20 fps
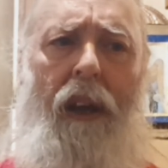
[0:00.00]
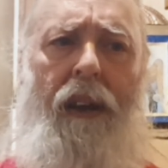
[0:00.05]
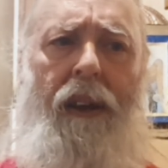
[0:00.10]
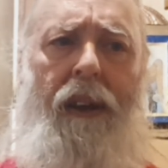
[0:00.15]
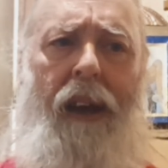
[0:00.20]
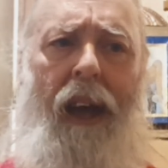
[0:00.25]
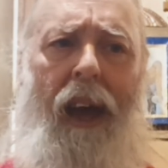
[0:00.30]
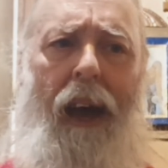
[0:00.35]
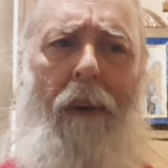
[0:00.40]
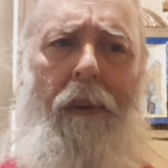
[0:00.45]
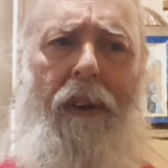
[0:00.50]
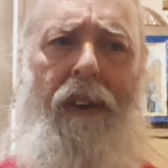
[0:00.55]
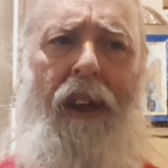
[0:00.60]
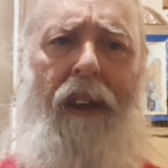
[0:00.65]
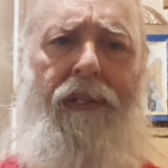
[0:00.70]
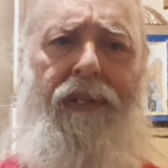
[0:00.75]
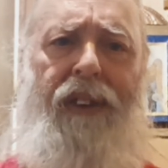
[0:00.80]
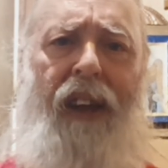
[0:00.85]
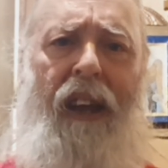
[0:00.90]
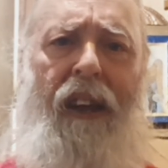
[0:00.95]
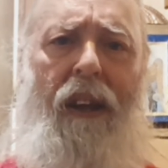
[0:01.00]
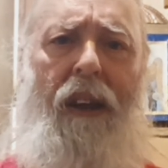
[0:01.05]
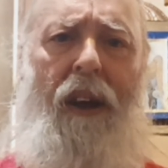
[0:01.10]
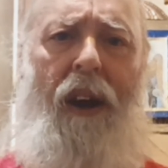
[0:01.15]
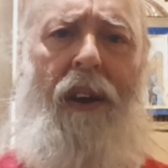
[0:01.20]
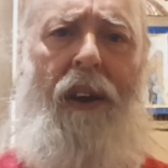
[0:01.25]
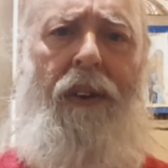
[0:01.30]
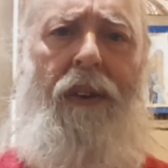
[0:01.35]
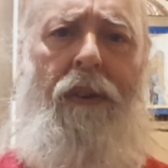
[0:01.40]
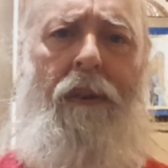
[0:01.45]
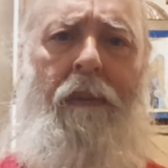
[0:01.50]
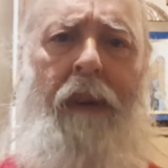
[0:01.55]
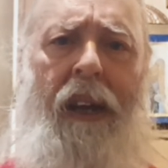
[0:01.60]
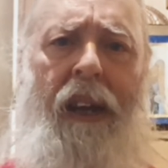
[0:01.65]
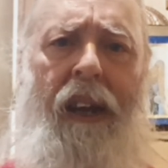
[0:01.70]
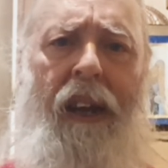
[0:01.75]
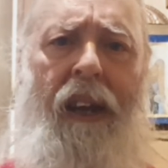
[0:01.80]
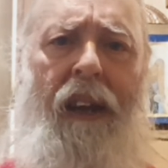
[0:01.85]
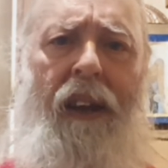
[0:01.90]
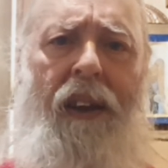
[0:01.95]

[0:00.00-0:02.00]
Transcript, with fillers: Now it has taken on new meaning.